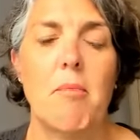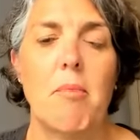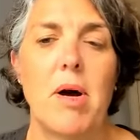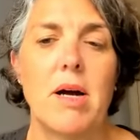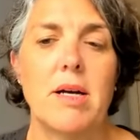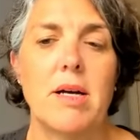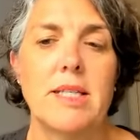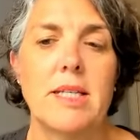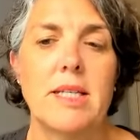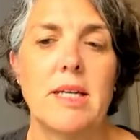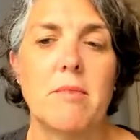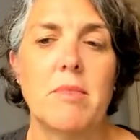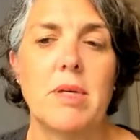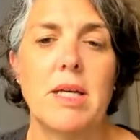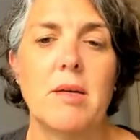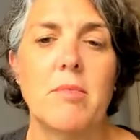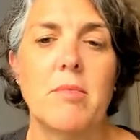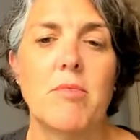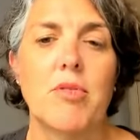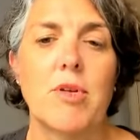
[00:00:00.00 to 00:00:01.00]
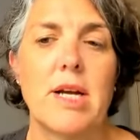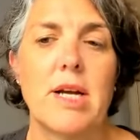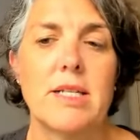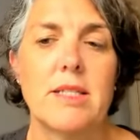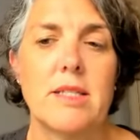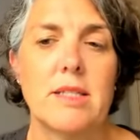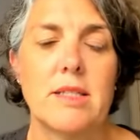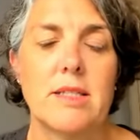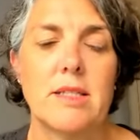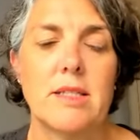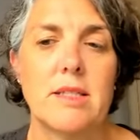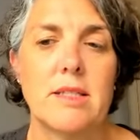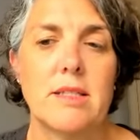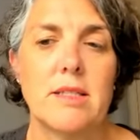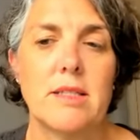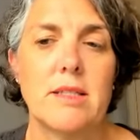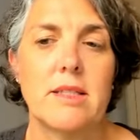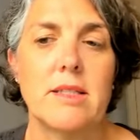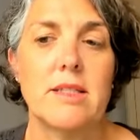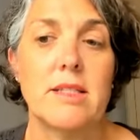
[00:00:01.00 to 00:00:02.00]
Pausing and being present
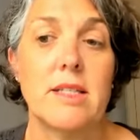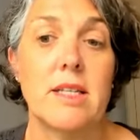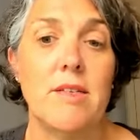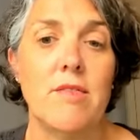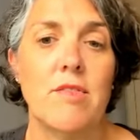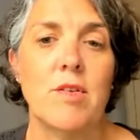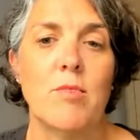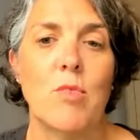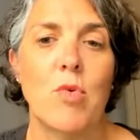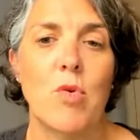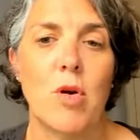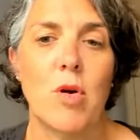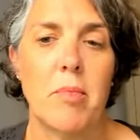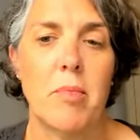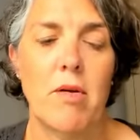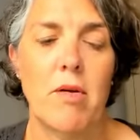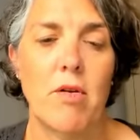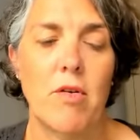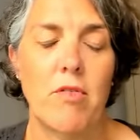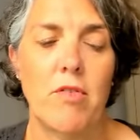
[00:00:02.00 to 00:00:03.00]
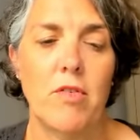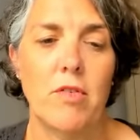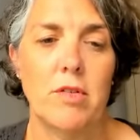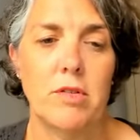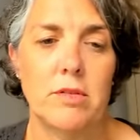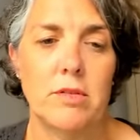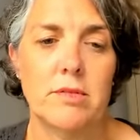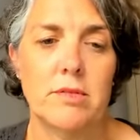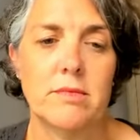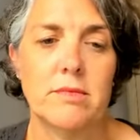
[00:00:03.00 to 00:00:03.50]
is even more powerful.